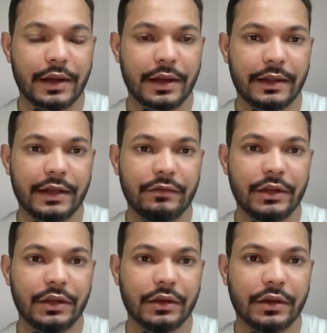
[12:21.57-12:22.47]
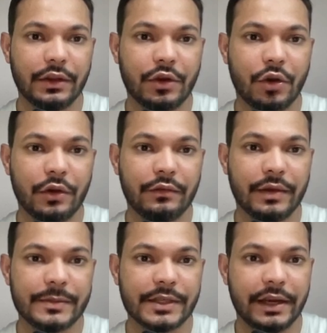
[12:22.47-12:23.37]
and then we click on
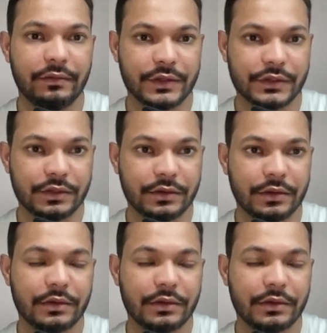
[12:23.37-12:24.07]
website visitor.